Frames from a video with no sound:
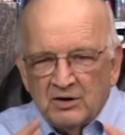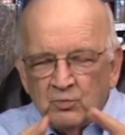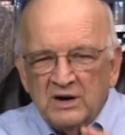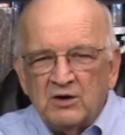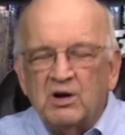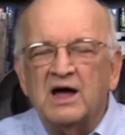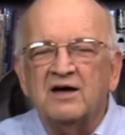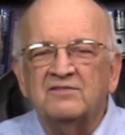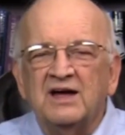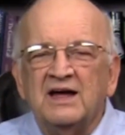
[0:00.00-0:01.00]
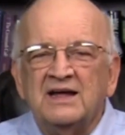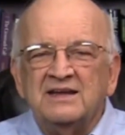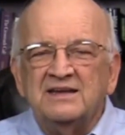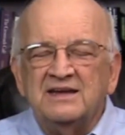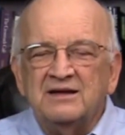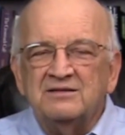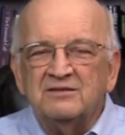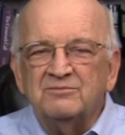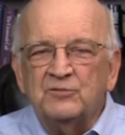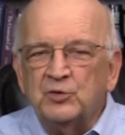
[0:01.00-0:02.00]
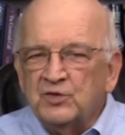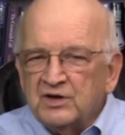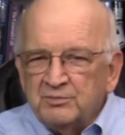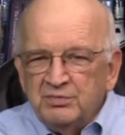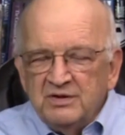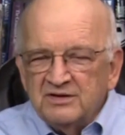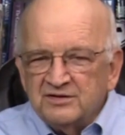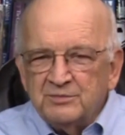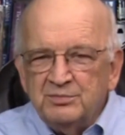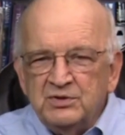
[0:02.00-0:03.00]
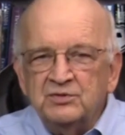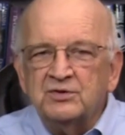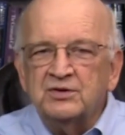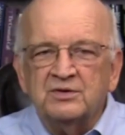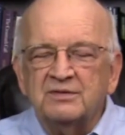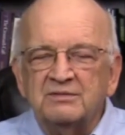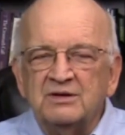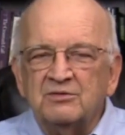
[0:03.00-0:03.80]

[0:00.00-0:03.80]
aware of that through his computer,